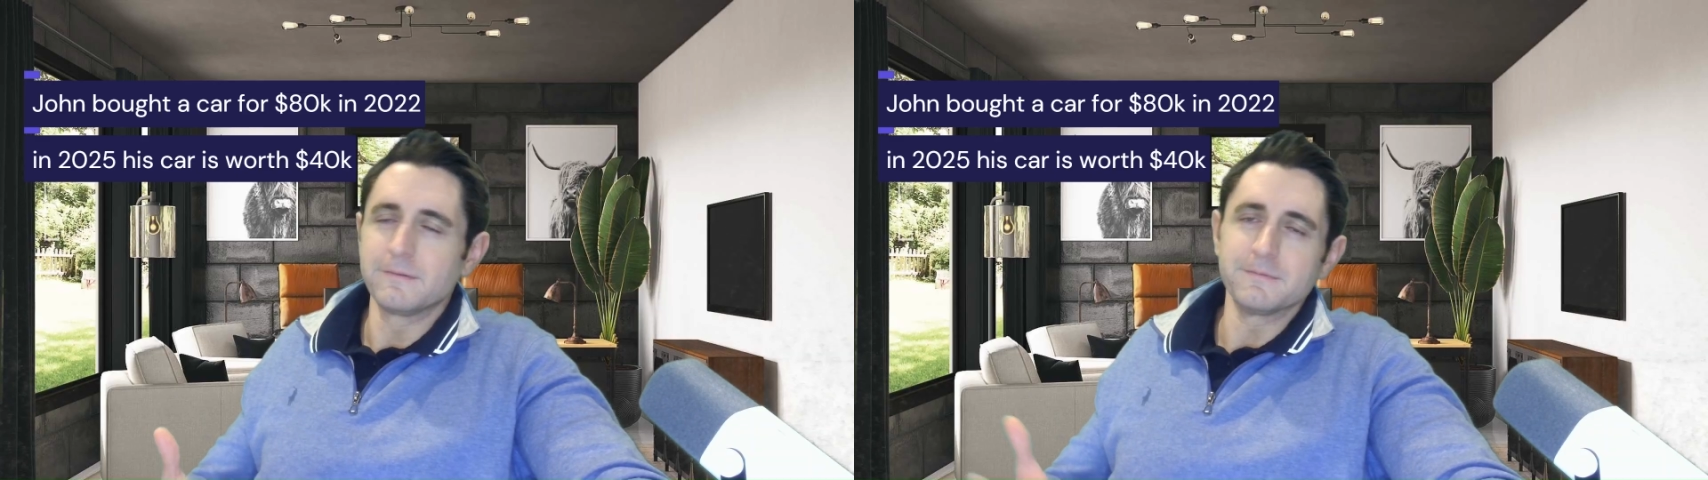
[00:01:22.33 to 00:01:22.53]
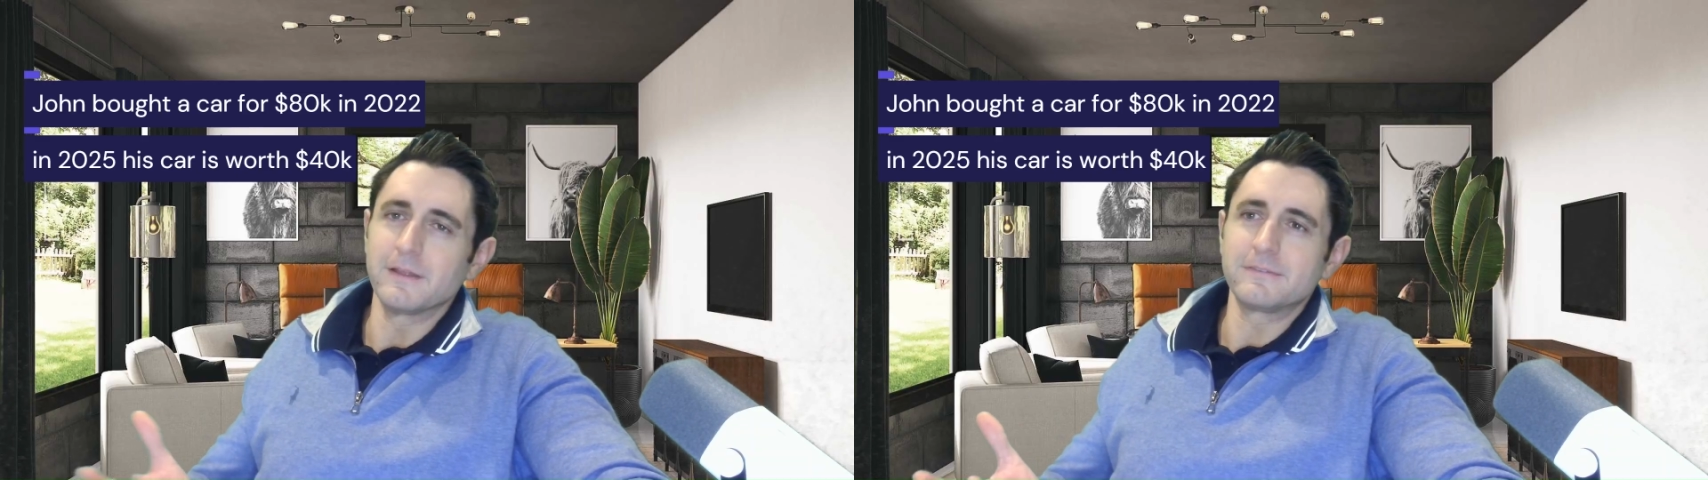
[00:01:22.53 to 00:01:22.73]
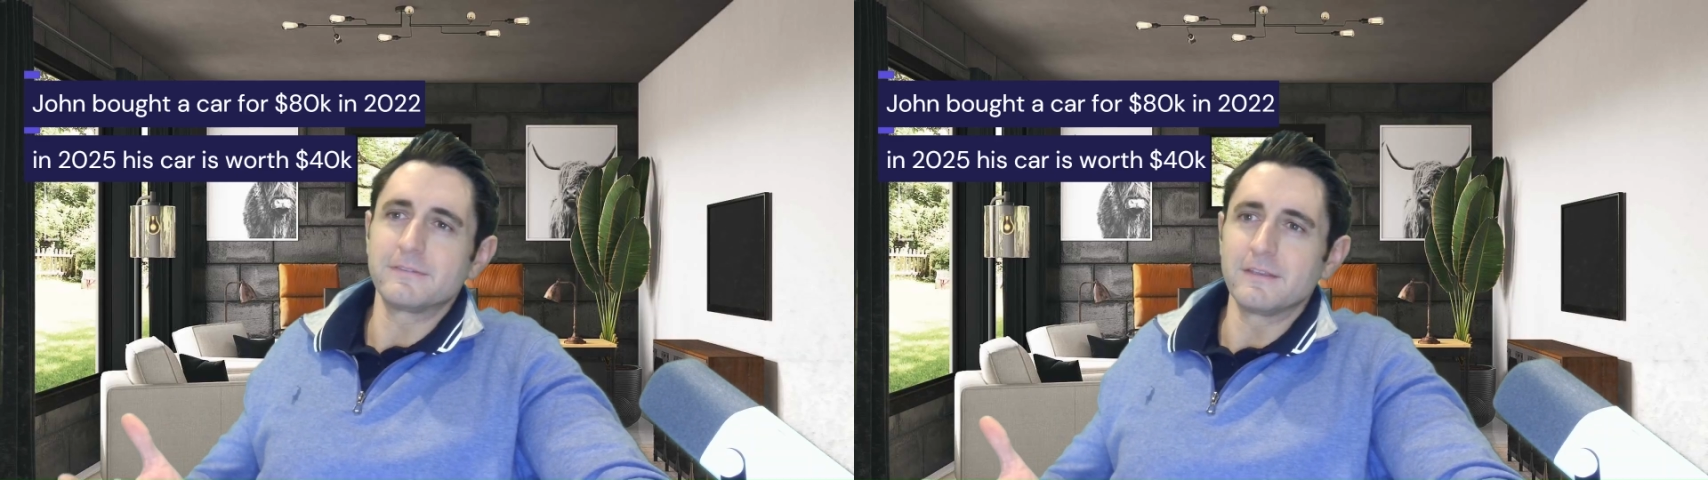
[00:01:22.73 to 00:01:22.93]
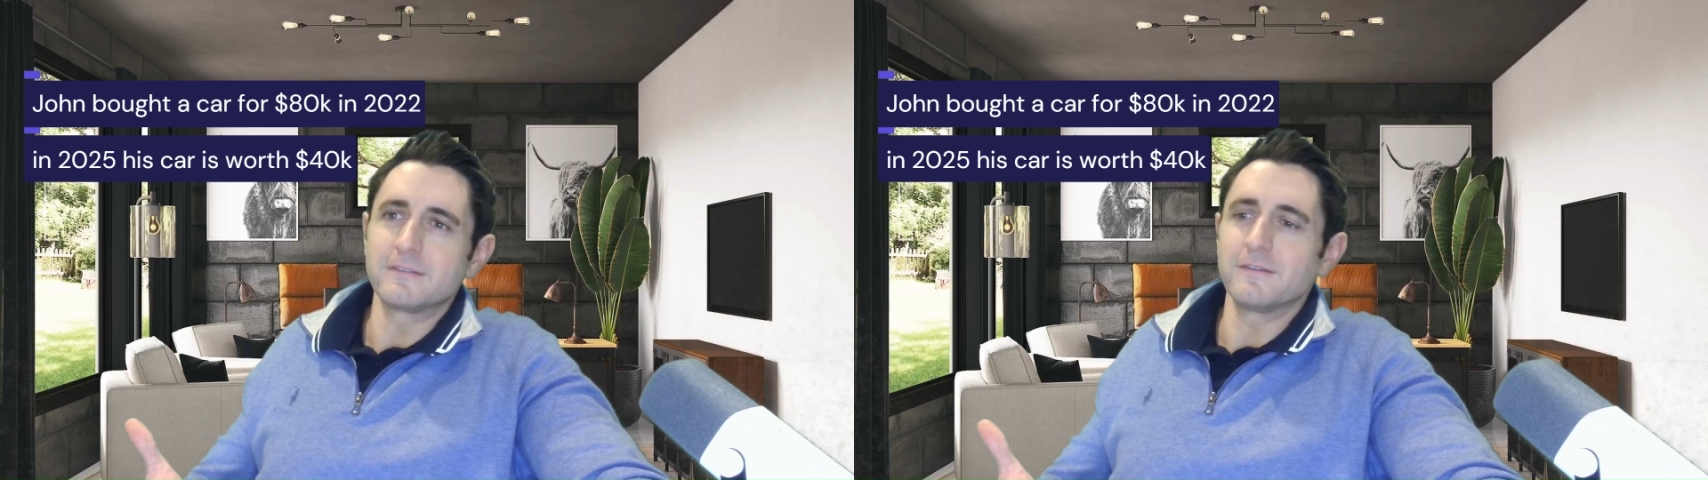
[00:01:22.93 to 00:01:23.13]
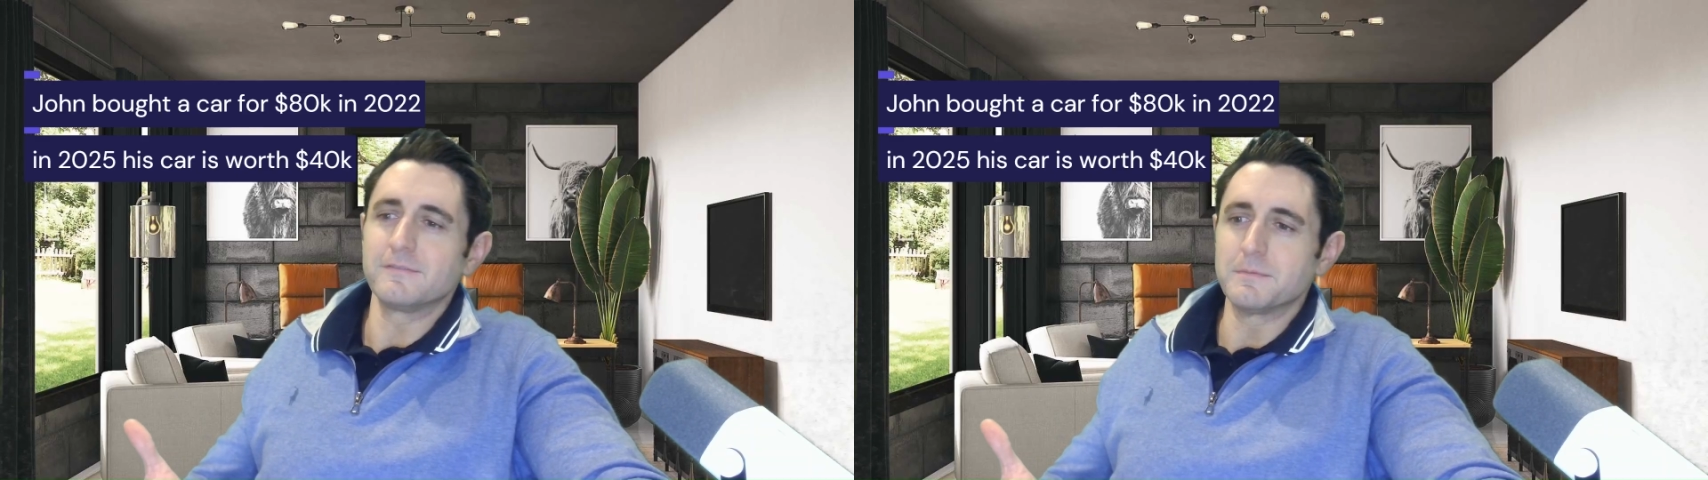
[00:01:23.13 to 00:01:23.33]
let's say
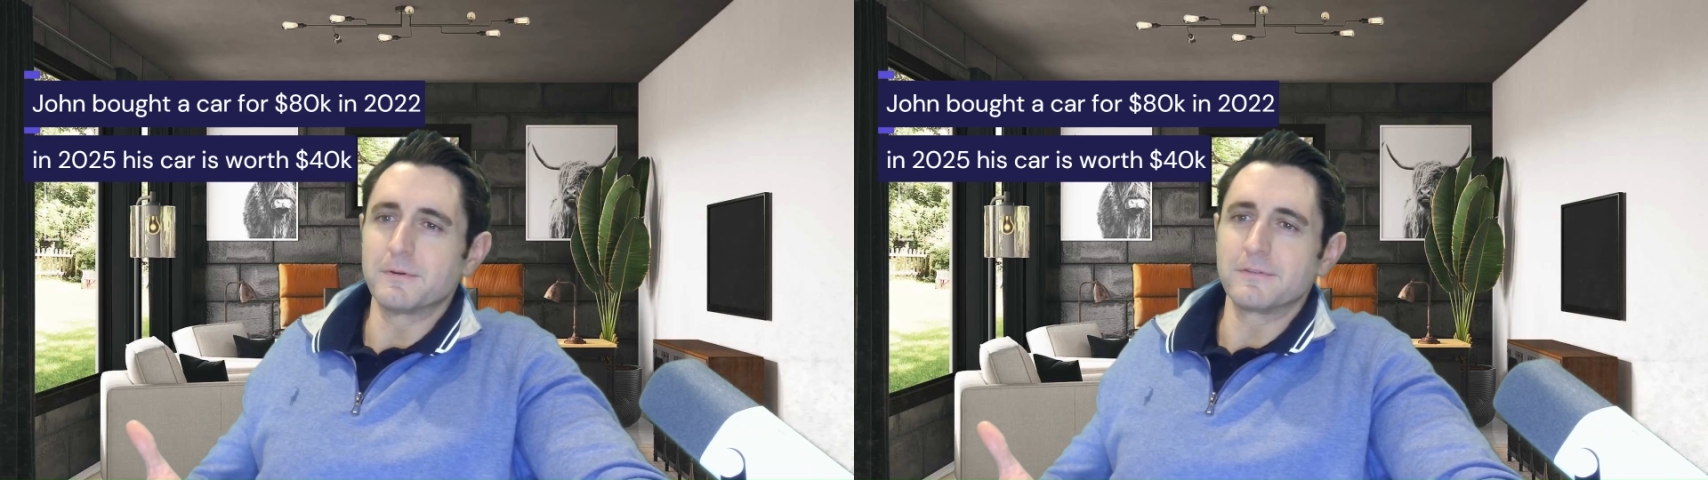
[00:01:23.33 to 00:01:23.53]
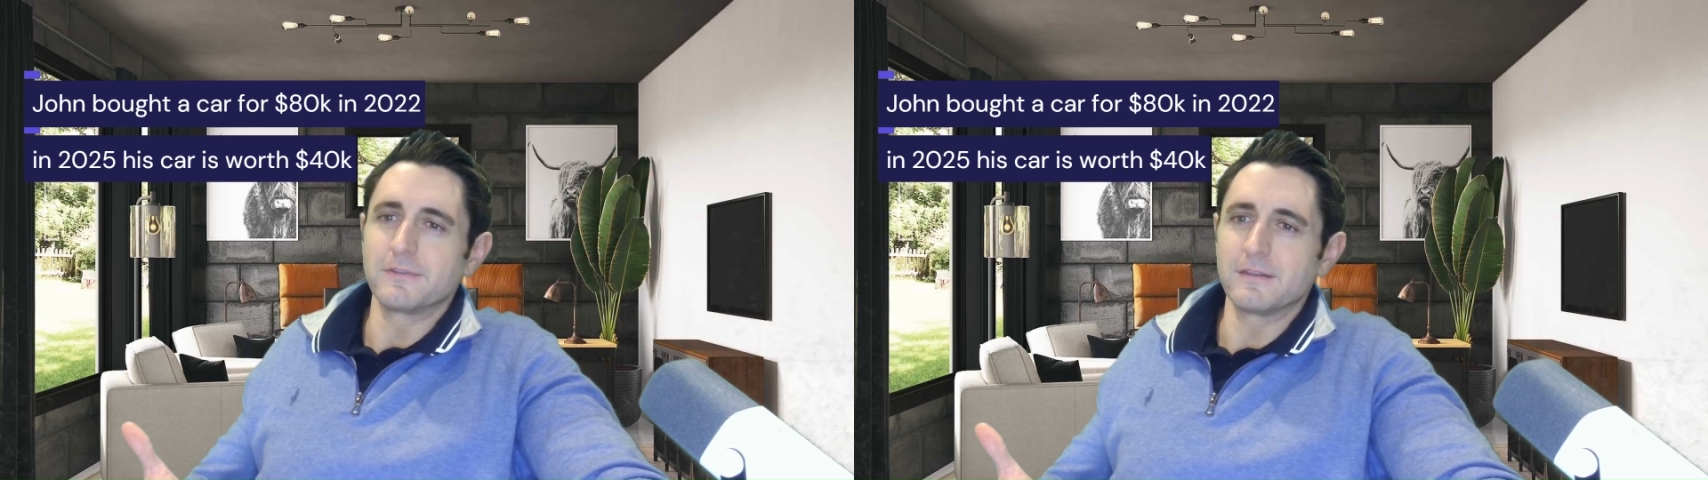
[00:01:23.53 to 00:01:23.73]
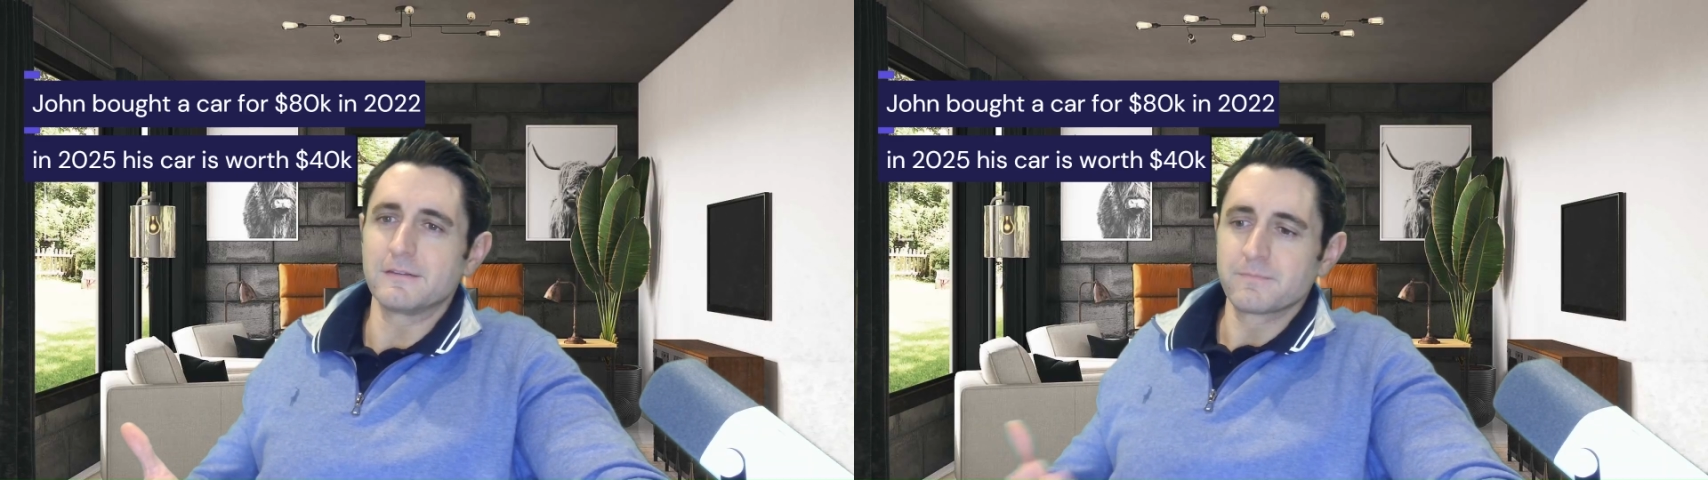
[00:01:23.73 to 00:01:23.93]
70%.